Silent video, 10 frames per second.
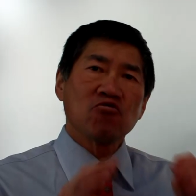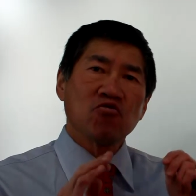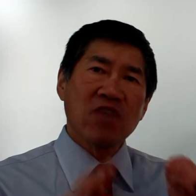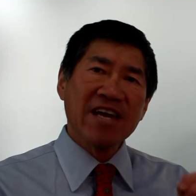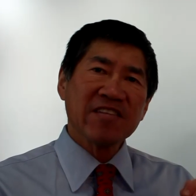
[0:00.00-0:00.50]

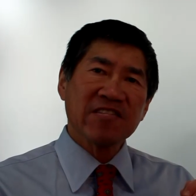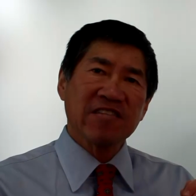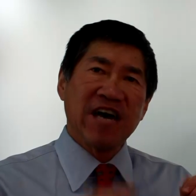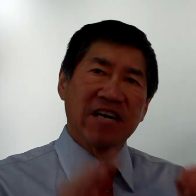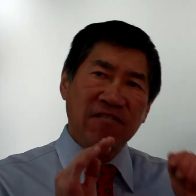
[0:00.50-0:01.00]

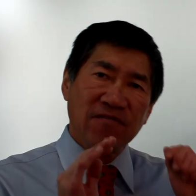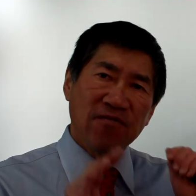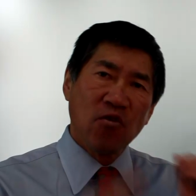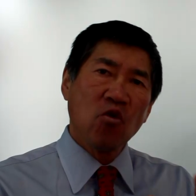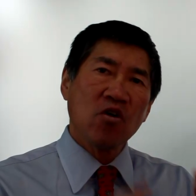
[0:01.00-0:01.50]
rests on a
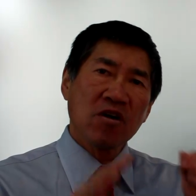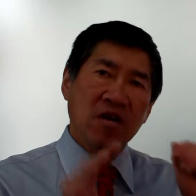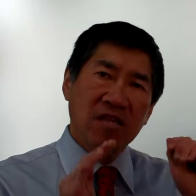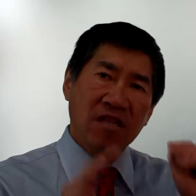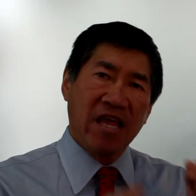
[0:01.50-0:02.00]

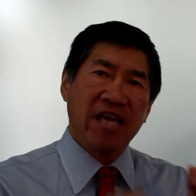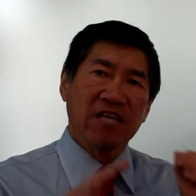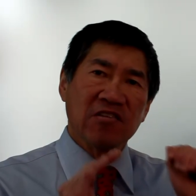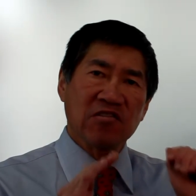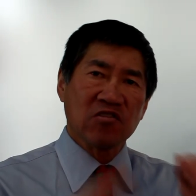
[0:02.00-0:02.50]

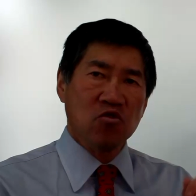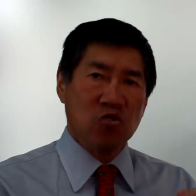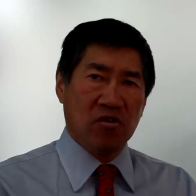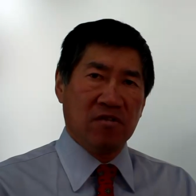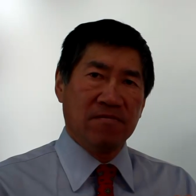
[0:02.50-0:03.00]
four-legged
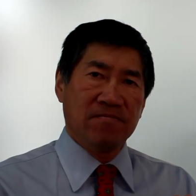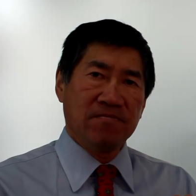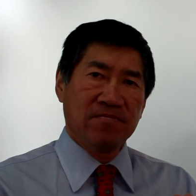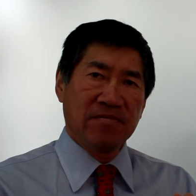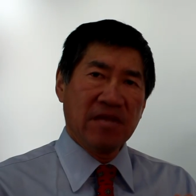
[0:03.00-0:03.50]
stool
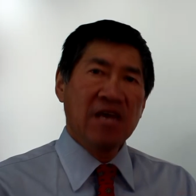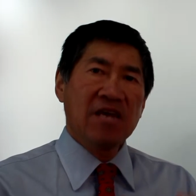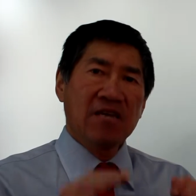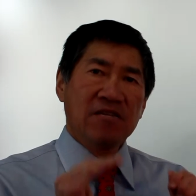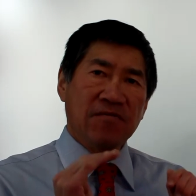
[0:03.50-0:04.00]

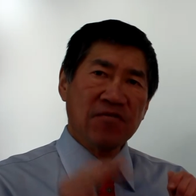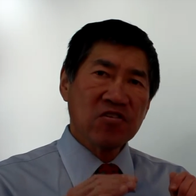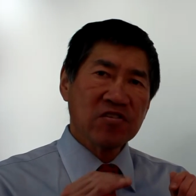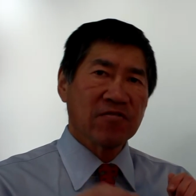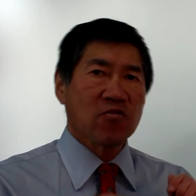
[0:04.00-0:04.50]
the
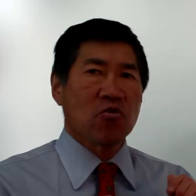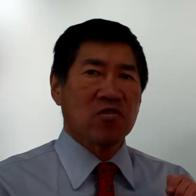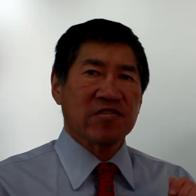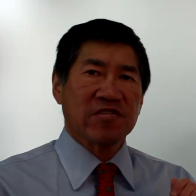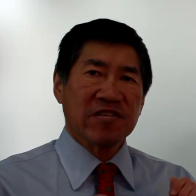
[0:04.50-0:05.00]
first, of
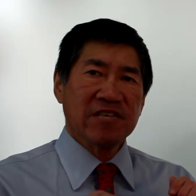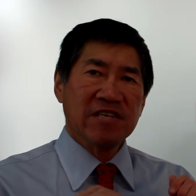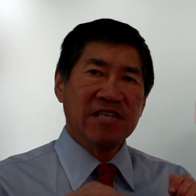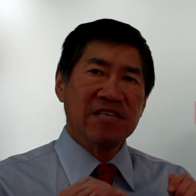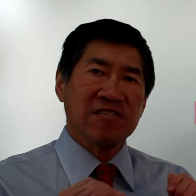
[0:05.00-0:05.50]
course,
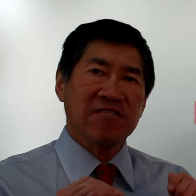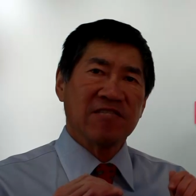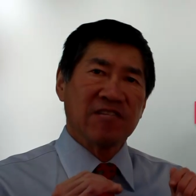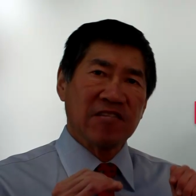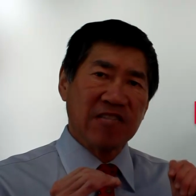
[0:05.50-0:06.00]
is
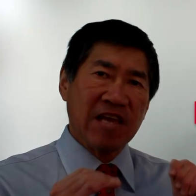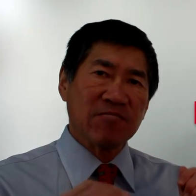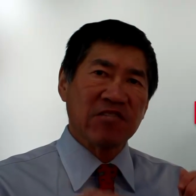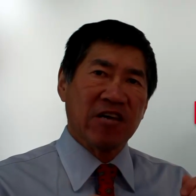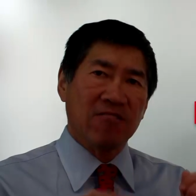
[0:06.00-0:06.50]
the
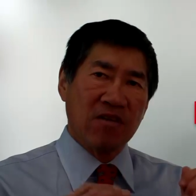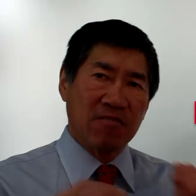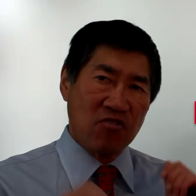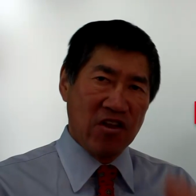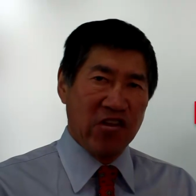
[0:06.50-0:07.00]
stem cell
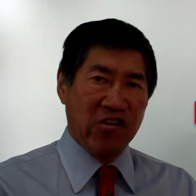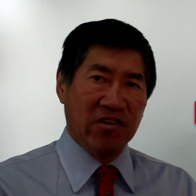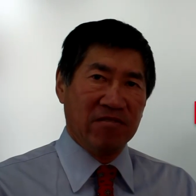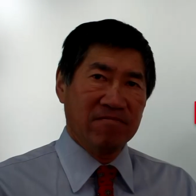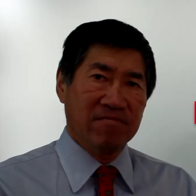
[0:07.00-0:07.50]

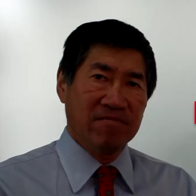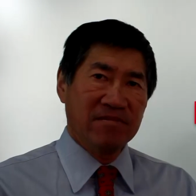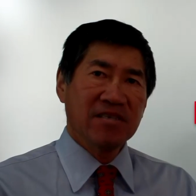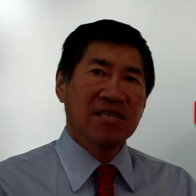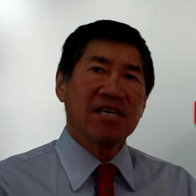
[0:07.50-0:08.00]
preparation.
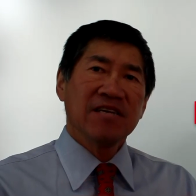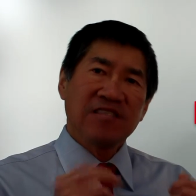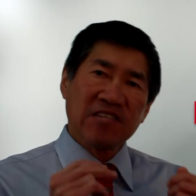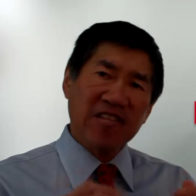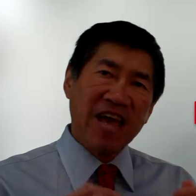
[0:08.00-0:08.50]

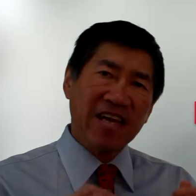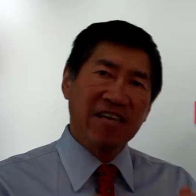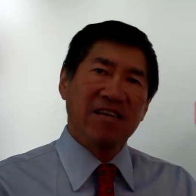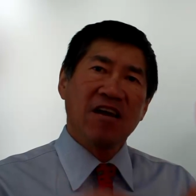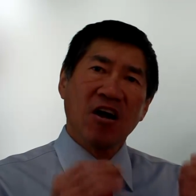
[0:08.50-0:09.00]
The
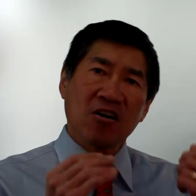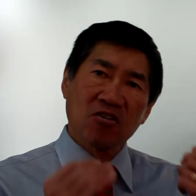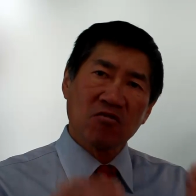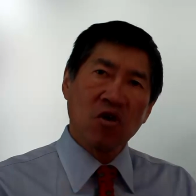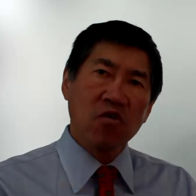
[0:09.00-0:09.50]
second are
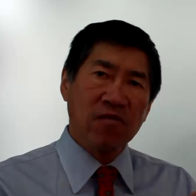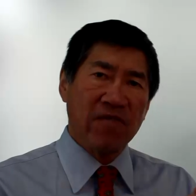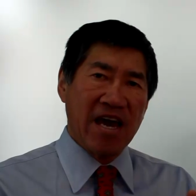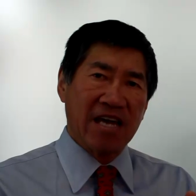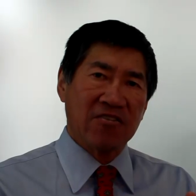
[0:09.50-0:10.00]
growth
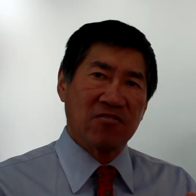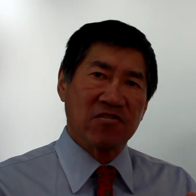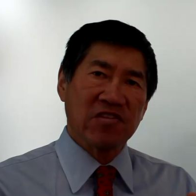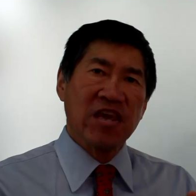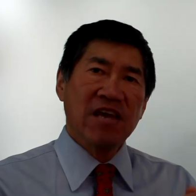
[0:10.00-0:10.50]

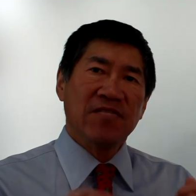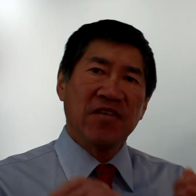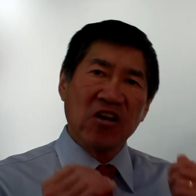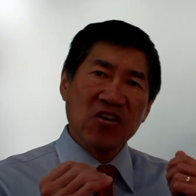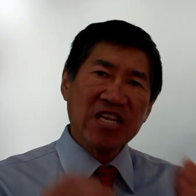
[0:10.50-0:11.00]
factors
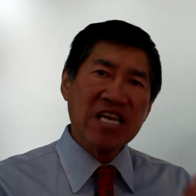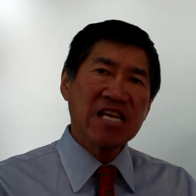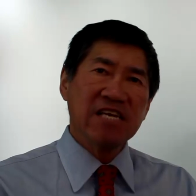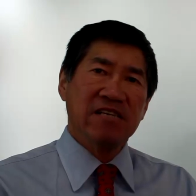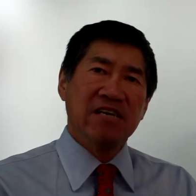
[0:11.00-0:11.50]
that are
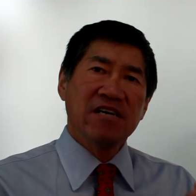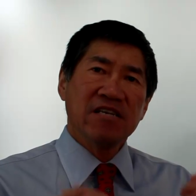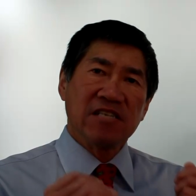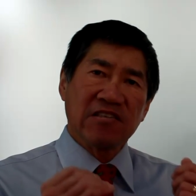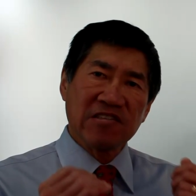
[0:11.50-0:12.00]
needed
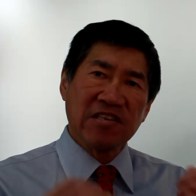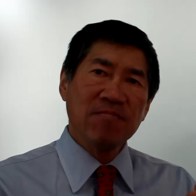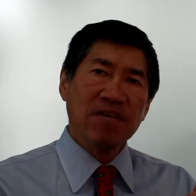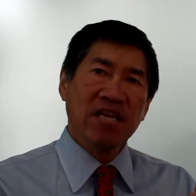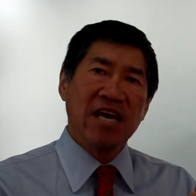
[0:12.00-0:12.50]
to
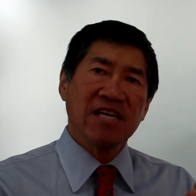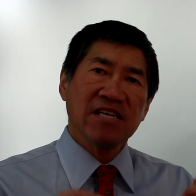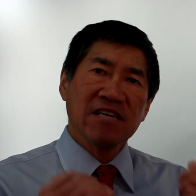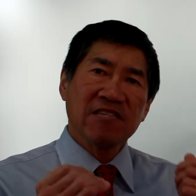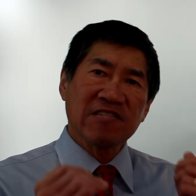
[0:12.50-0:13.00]
stimulate
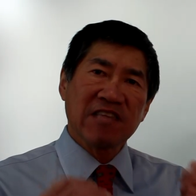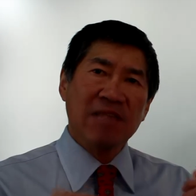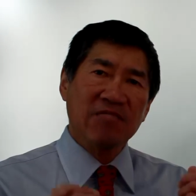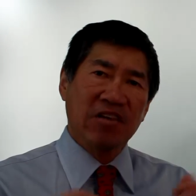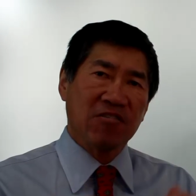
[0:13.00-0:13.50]

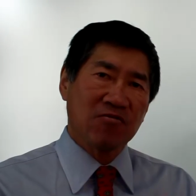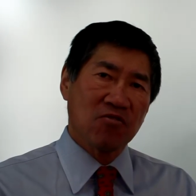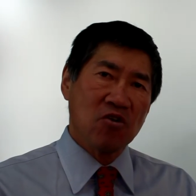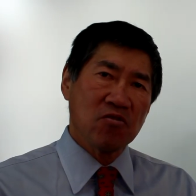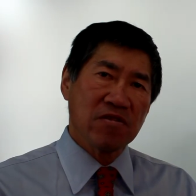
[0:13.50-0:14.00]
stem cell
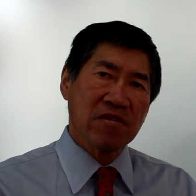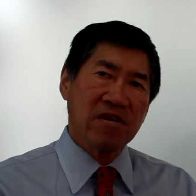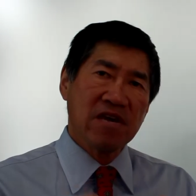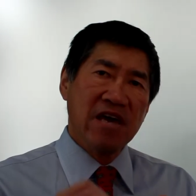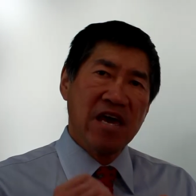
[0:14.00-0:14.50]
growth
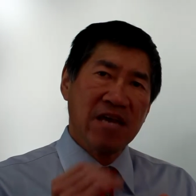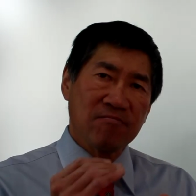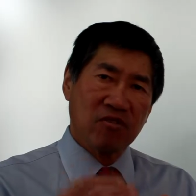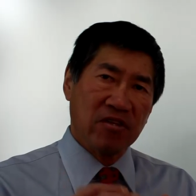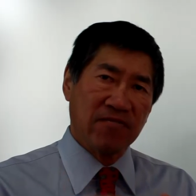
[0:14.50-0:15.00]

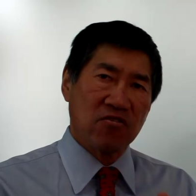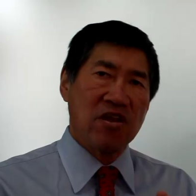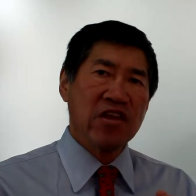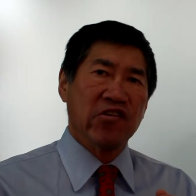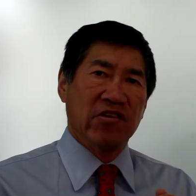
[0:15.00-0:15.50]
and
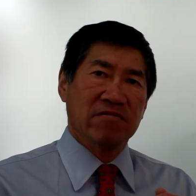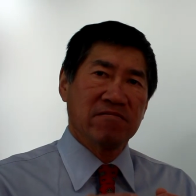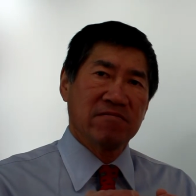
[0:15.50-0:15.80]
proliferation.